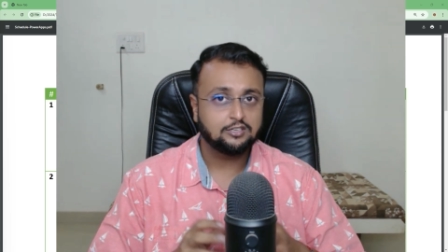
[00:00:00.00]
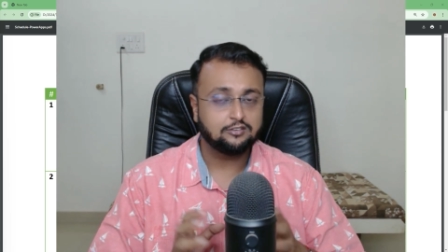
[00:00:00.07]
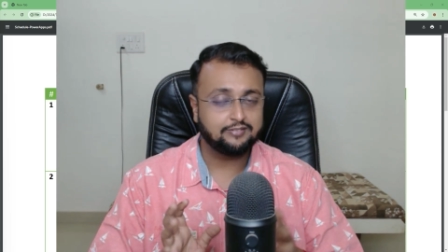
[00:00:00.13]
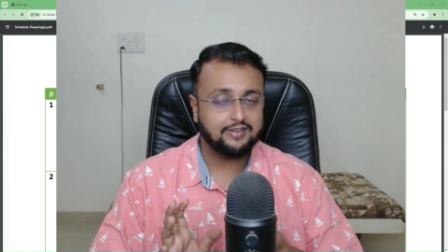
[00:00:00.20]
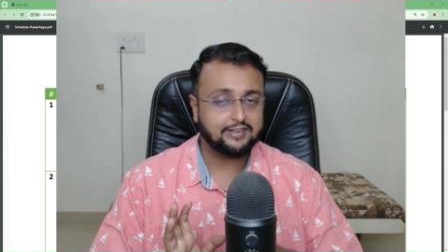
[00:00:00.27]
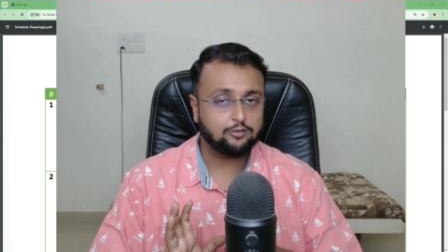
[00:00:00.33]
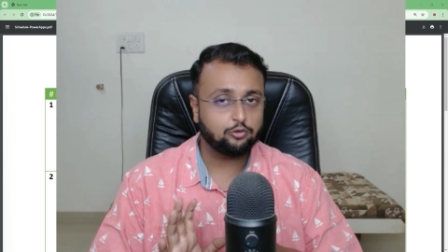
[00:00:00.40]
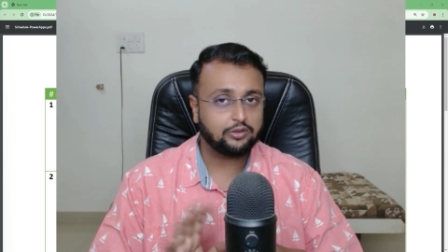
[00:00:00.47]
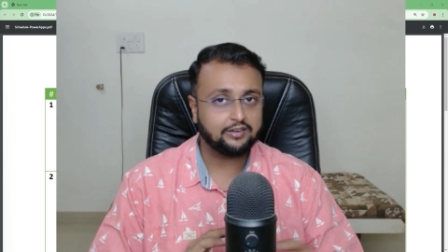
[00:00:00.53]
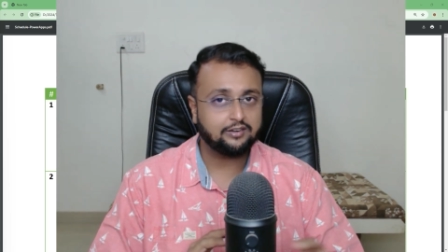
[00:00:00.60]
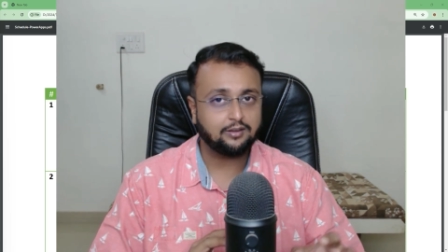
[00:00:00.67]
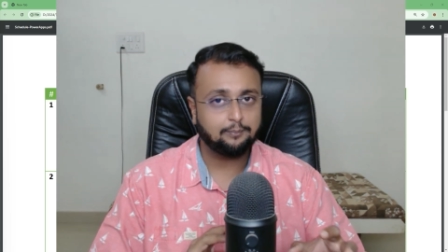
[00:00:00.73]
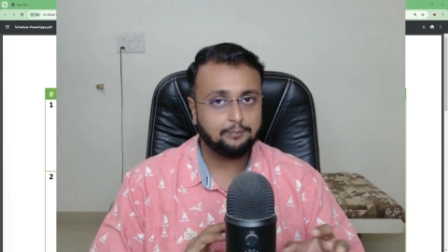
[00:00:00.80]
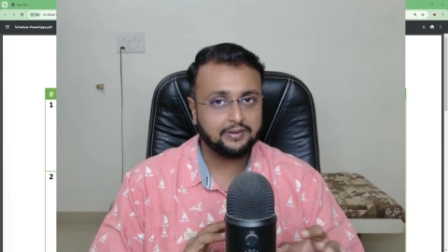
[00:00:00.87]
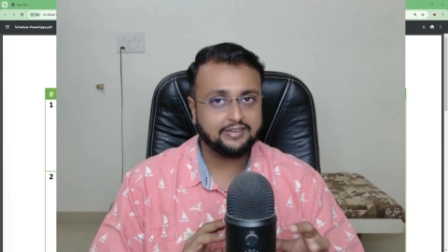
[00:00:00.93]
where you can
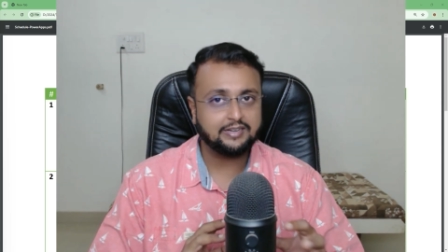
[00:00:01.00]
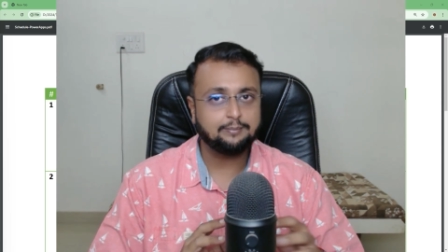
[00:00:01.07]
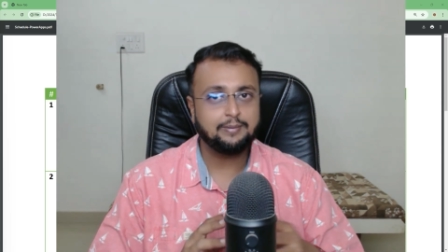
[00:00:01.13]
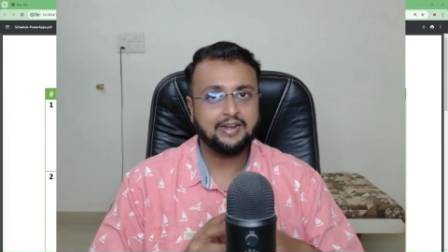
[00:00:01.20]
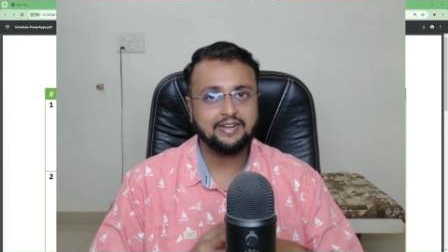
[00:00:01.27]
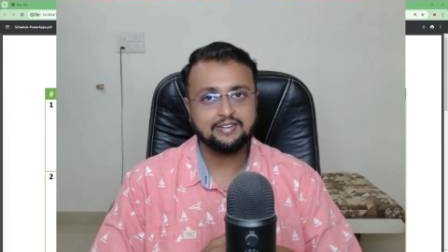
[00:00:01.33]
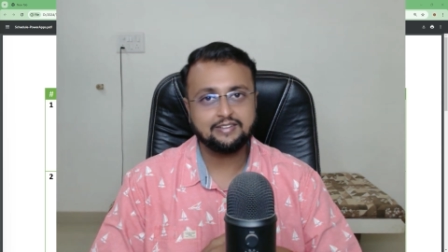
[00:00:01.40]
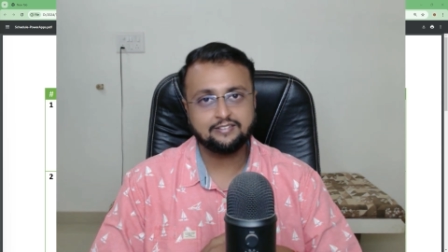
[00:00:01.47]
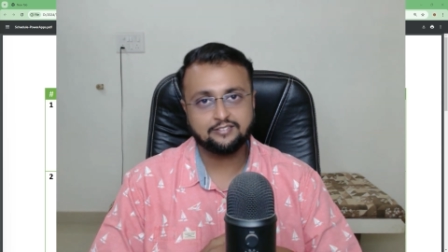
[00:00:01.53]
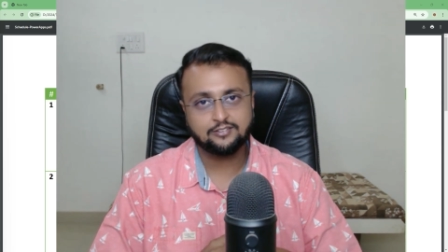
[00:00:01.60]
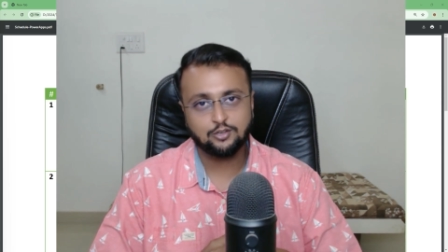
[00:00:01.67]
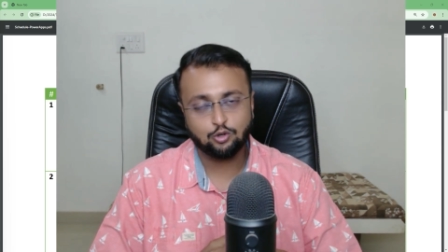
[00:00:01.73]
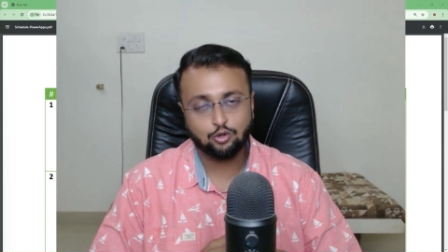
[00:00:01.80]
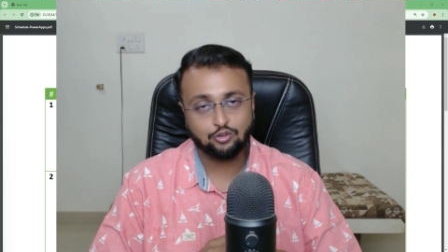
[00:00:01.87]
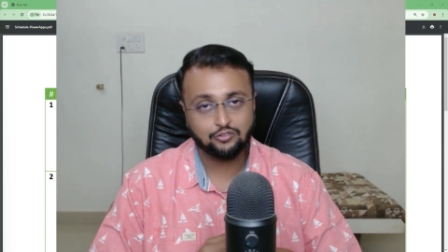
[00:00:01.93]
completely practice
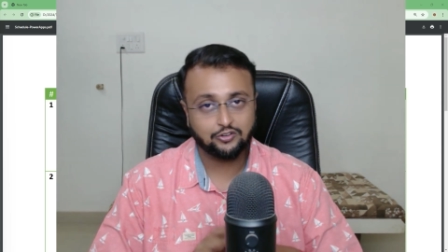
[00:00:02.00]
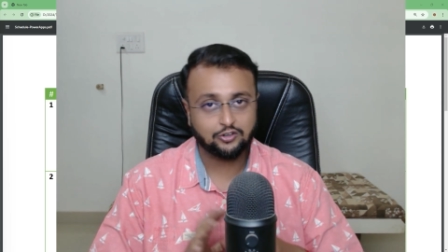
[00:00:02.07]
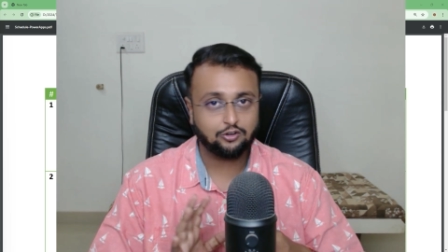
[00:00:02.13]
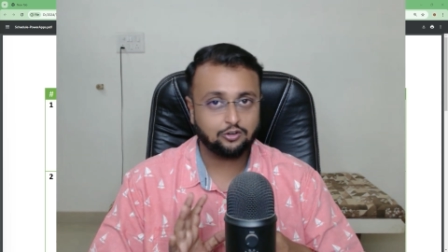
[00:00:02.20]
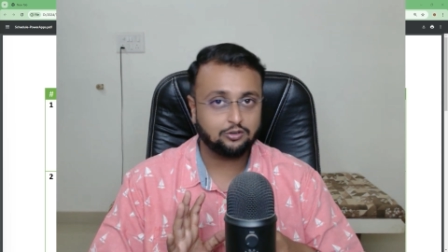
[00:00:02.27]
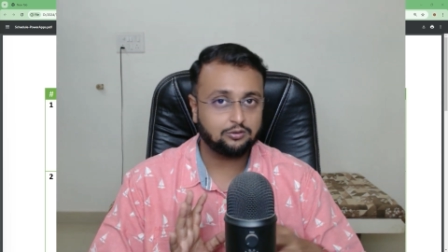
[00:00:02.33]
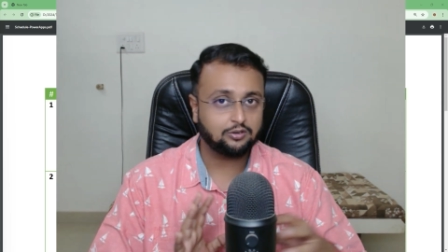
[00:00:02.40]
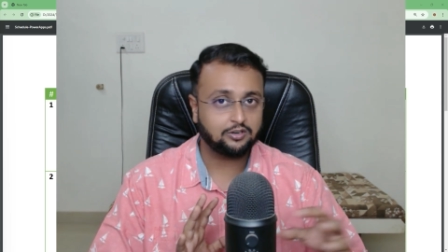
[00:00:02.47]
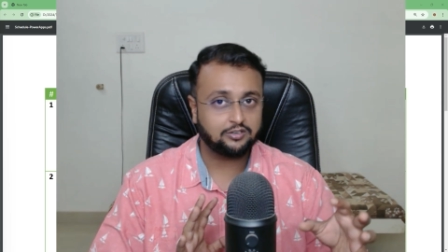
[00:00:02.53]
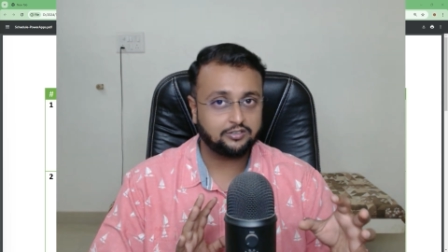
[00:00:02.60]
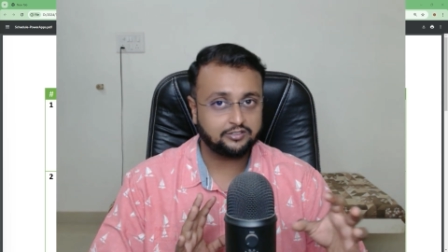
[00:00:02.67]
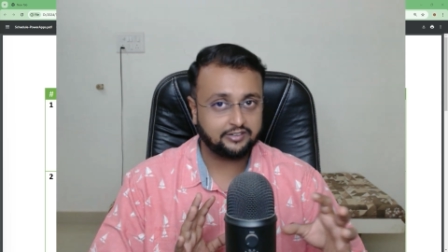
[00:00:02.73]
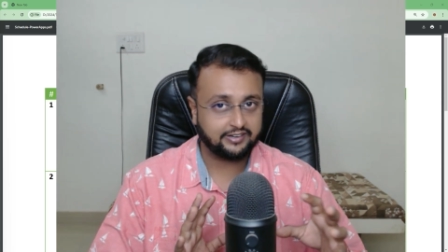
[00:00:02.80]
the overall uh,